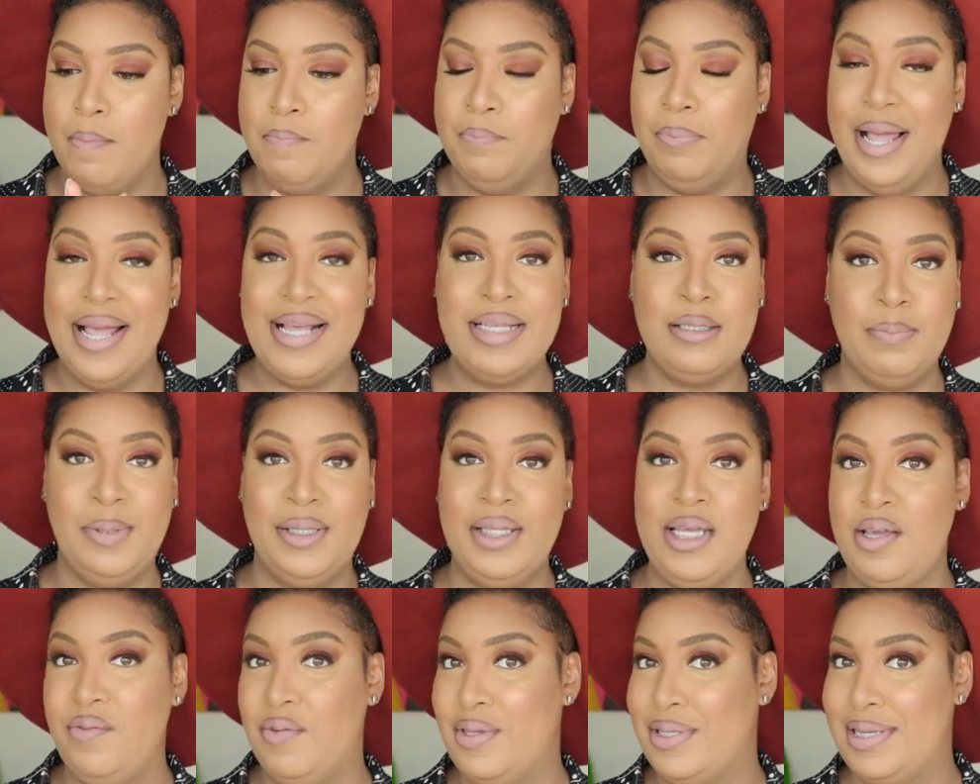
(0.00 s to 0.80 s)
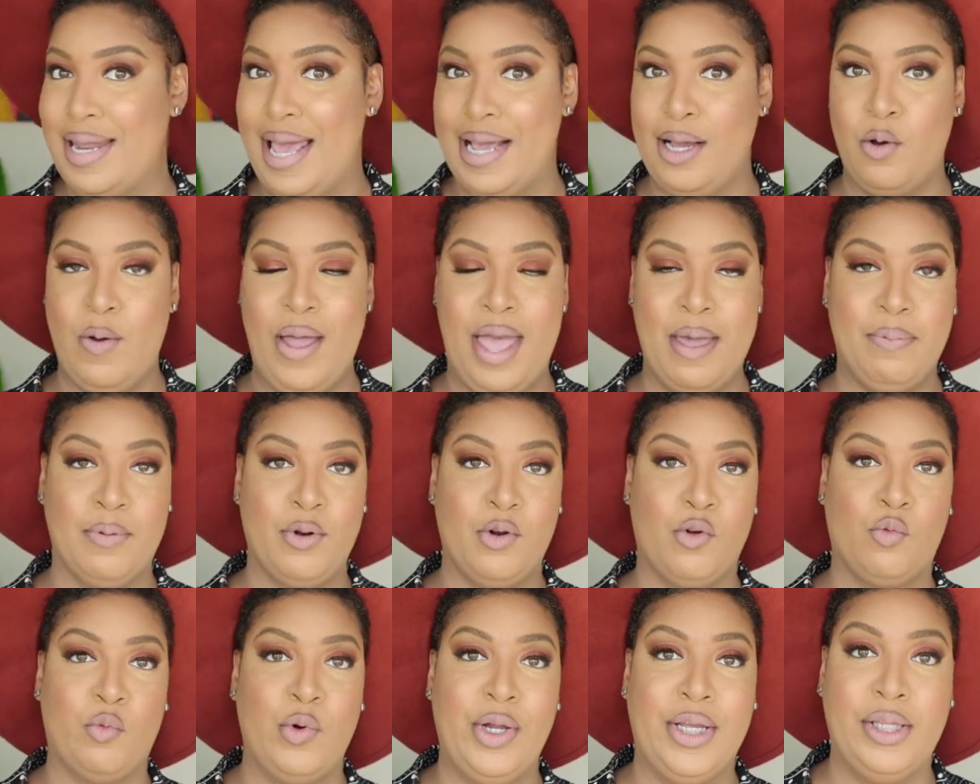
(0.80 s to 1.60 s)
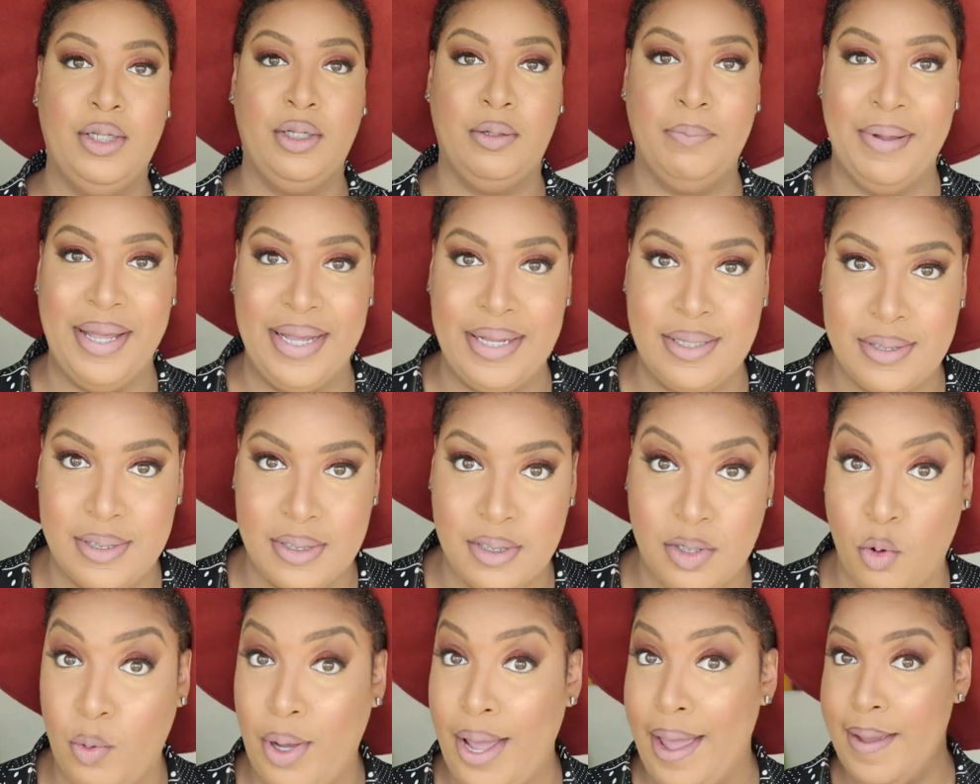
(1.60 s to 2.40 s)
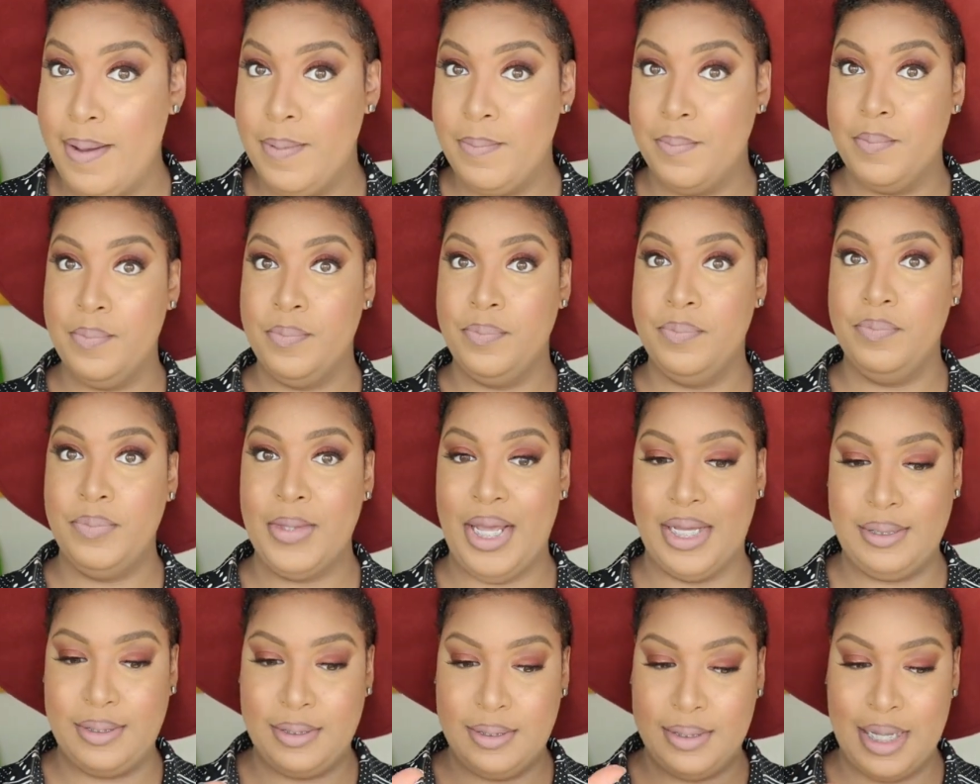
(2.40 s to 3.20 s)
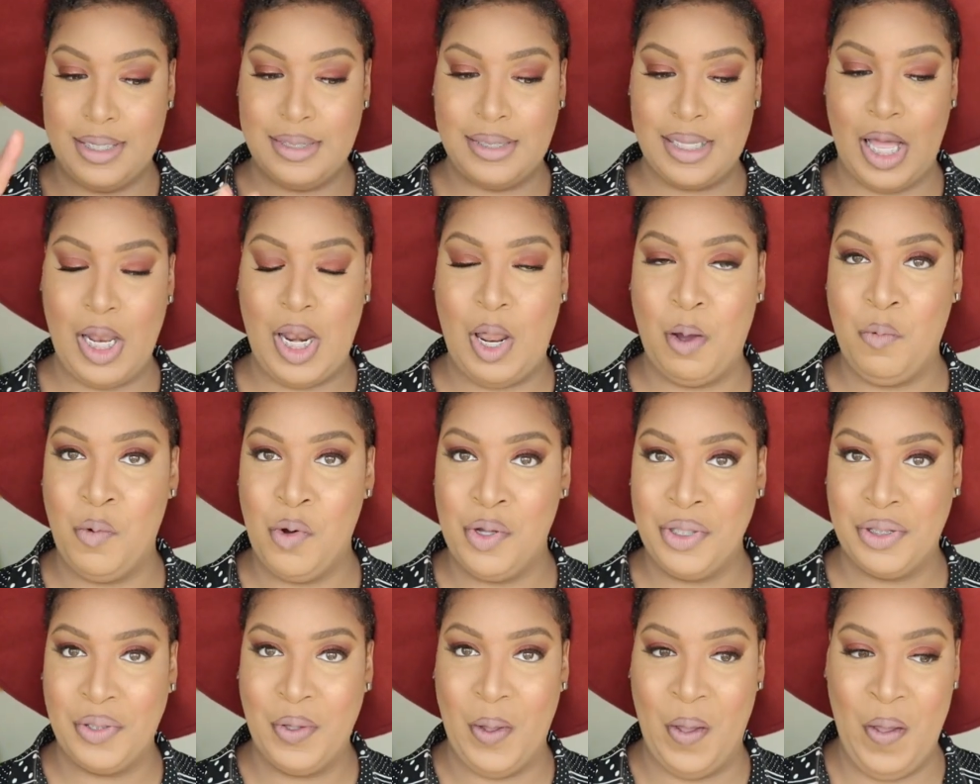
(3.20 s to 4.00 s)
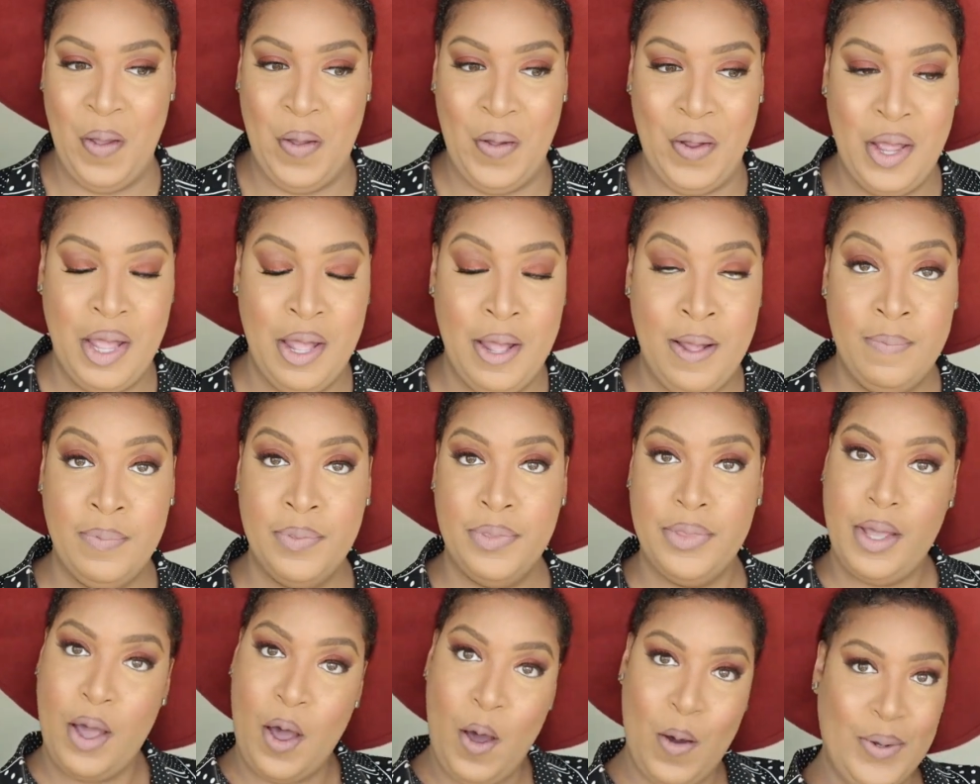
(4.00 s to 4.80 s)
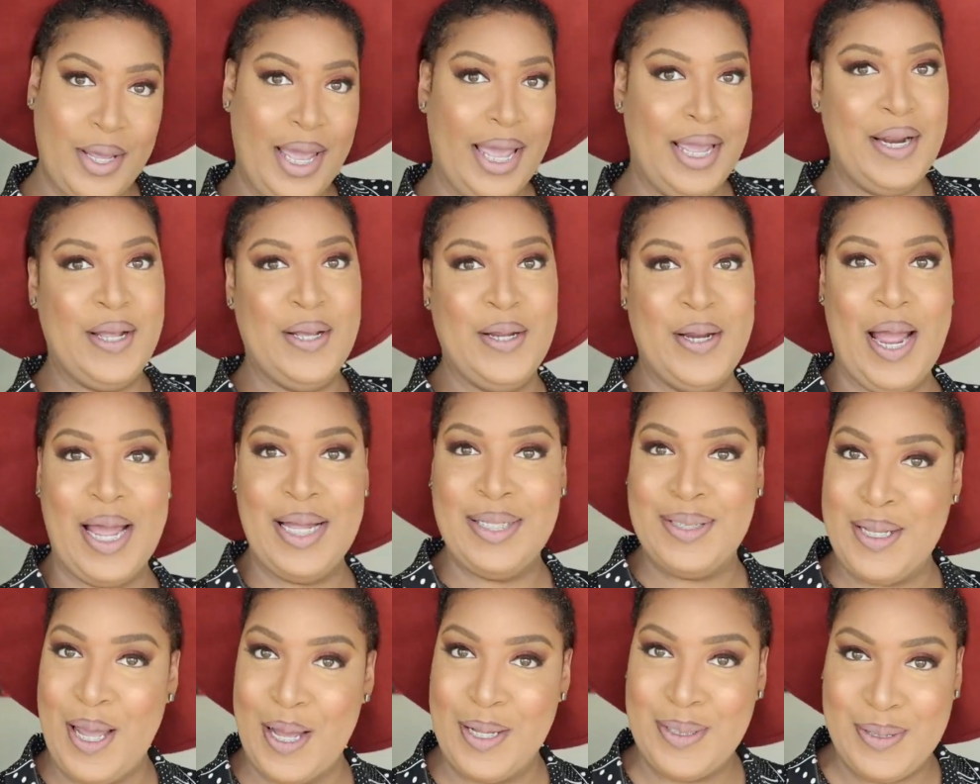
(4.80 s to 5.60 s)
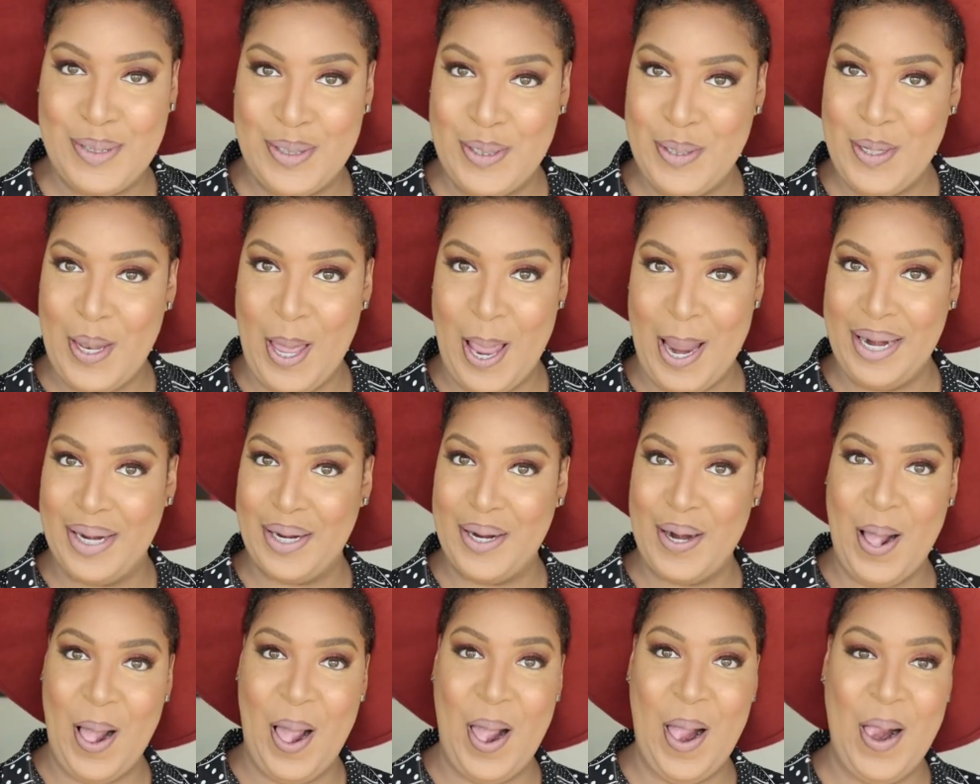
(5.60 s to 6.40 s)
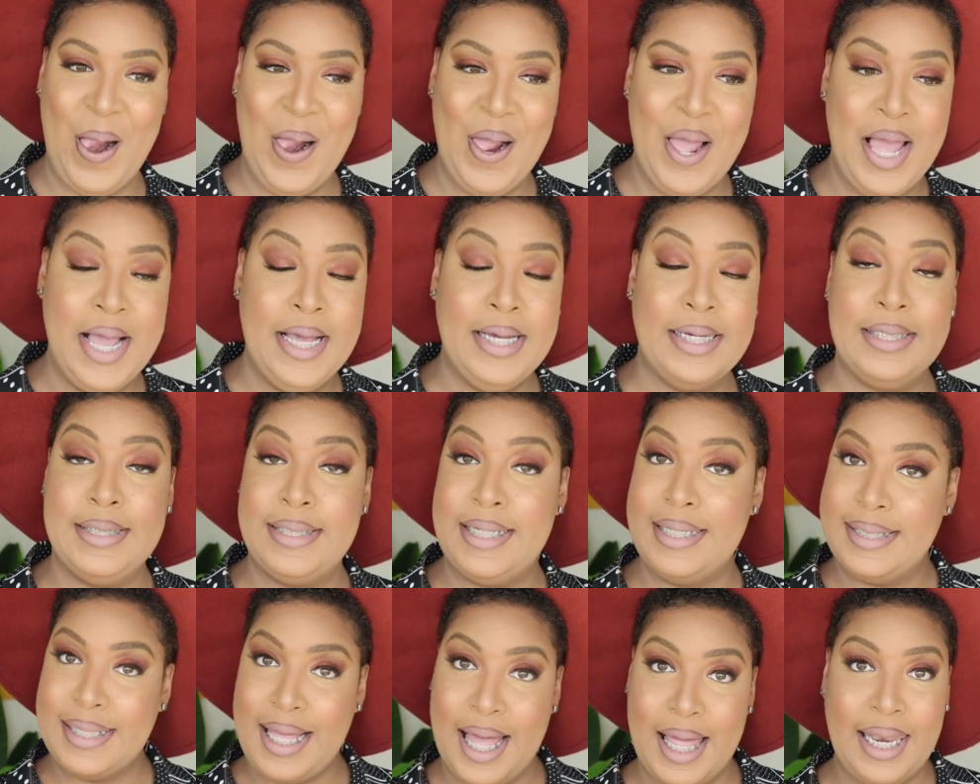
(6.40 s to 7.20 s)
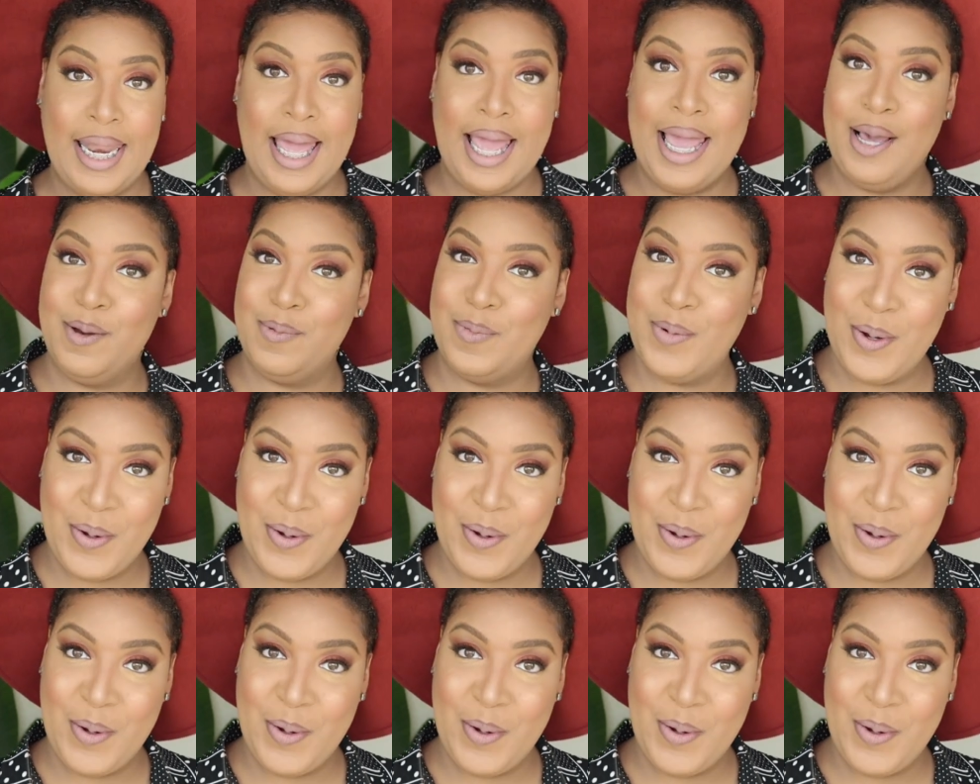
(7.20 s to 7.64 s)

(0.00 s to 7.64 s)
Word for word: best believe it's not going to happen on a regular basis, okay? That's, that's all I want to... Okay then, girl, I'll talk to you later, because that's all I have